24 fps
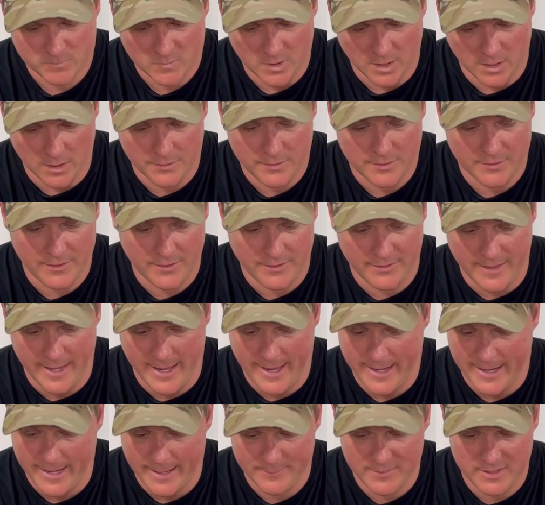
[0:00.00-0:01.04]
Other than
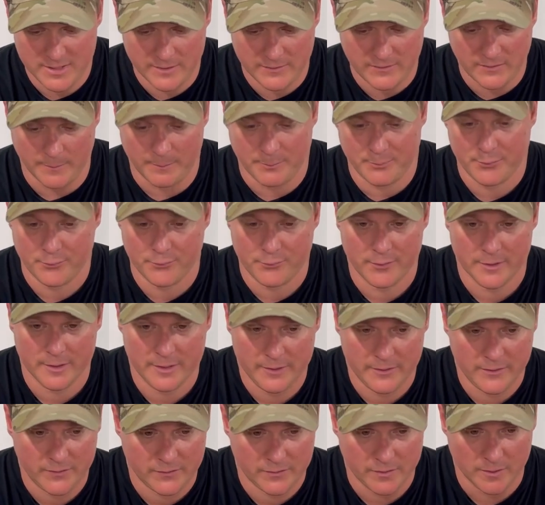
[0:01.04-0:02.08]
that, I mean, it's a
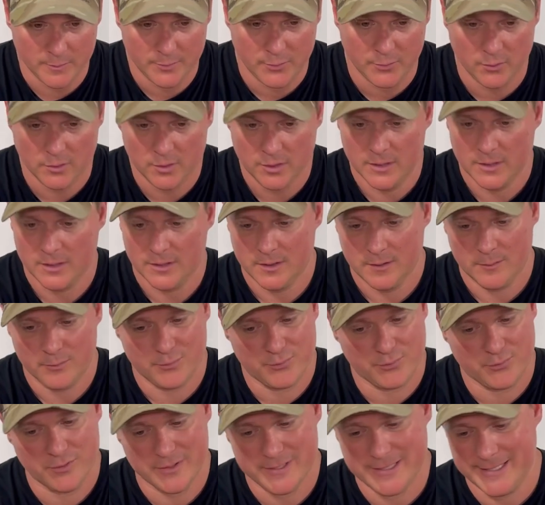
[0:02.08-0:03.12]
pretty simple,
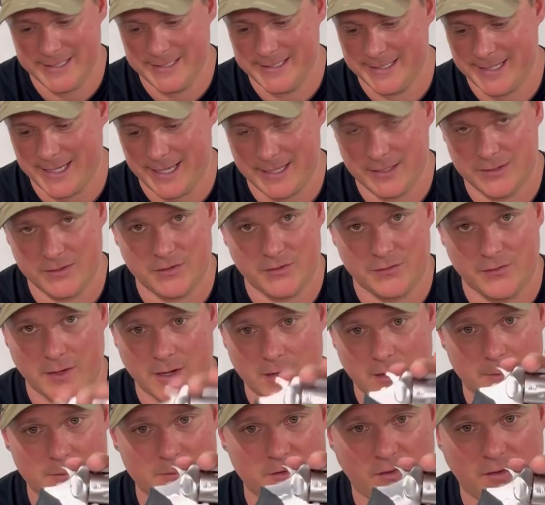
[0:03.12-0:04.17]
pretty nice
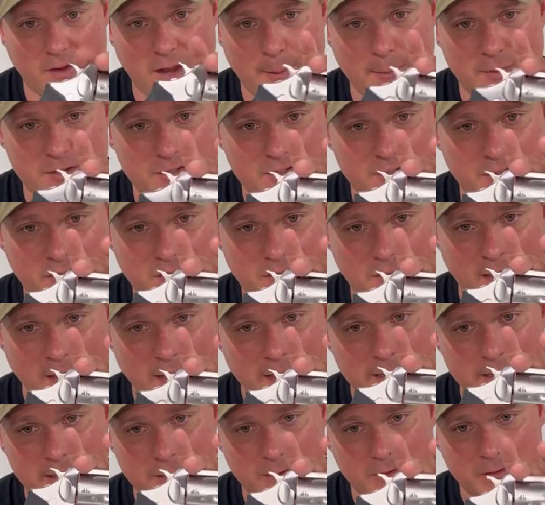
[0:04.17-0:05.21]
firearm. There's not much to
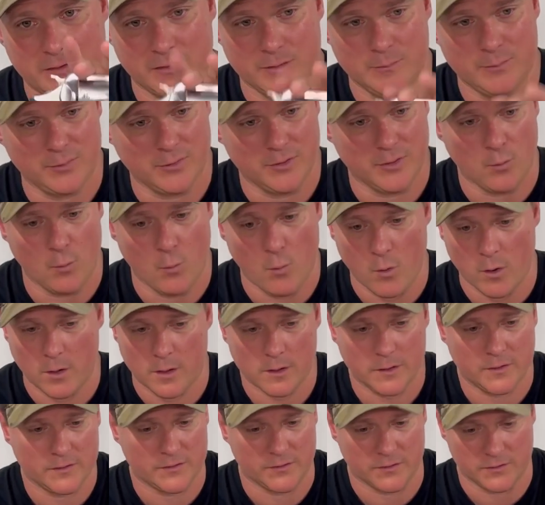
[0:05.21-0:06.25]
say. It's simple, it
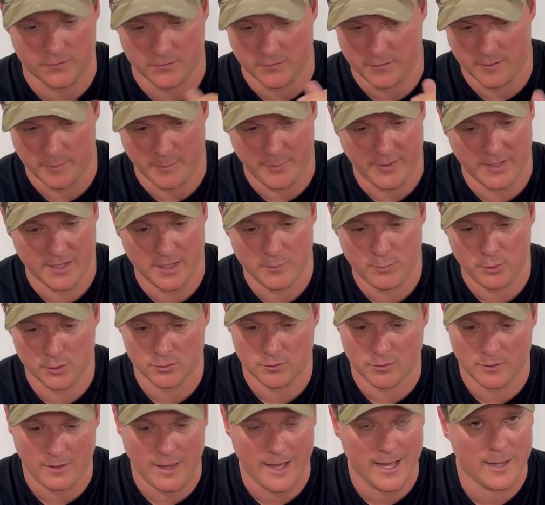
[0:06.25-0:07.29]
works, it's dependable
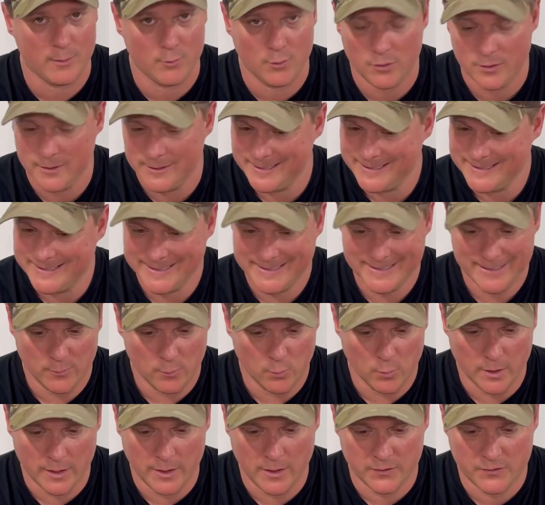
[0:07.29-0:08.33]
and reliable.
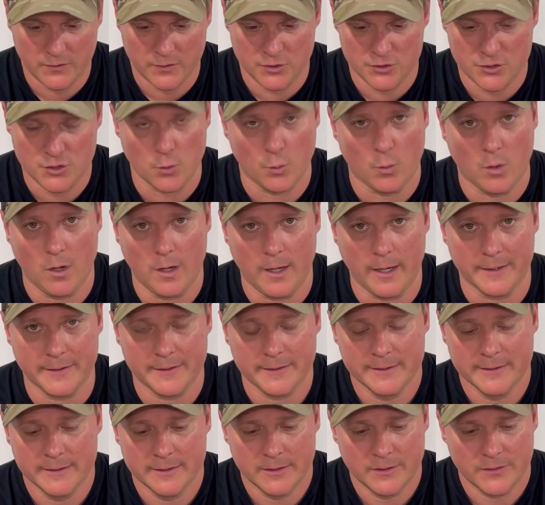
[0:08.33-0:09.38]
What else could you want?
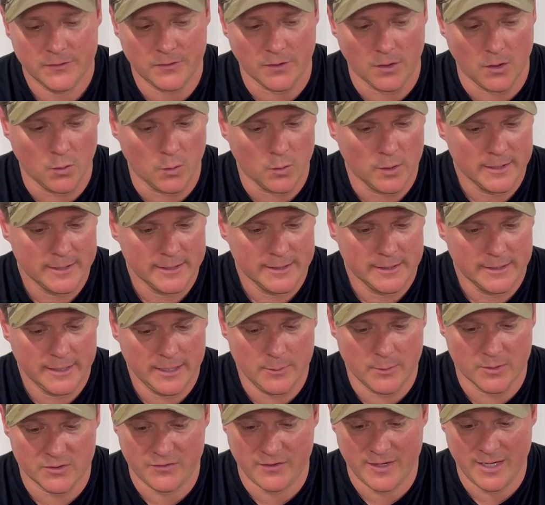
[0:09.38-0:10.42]
So
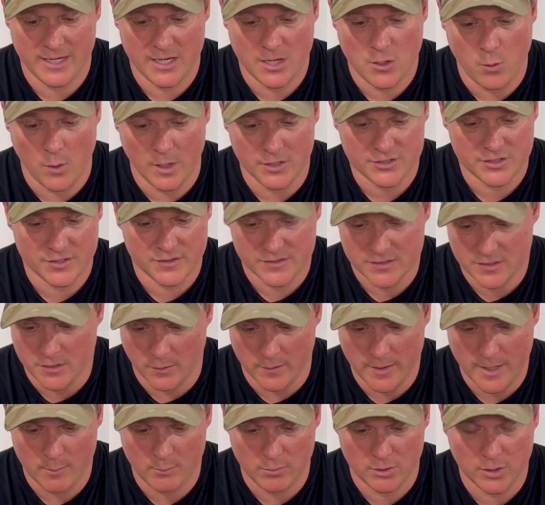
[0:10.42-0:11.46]
anyways, if you got any questions, go
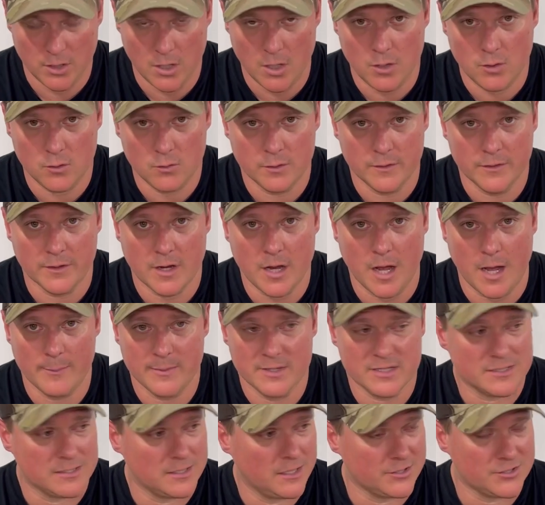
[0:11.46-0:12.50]
down below in the
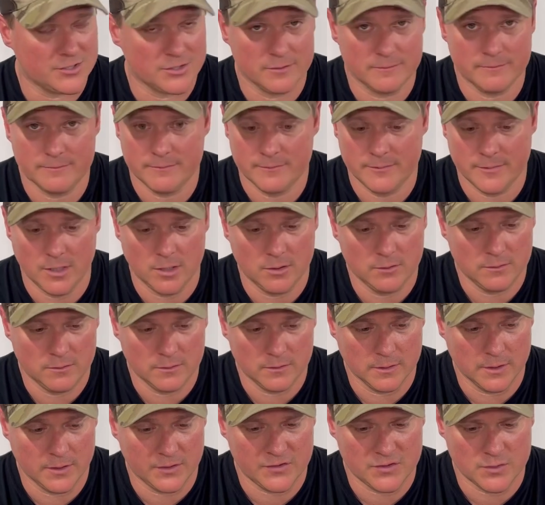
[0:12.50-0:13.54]
comment section. You know,
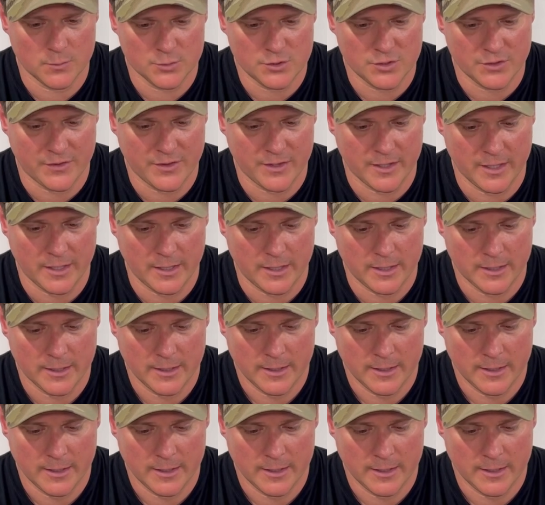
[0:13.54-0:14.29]
let us know what you think.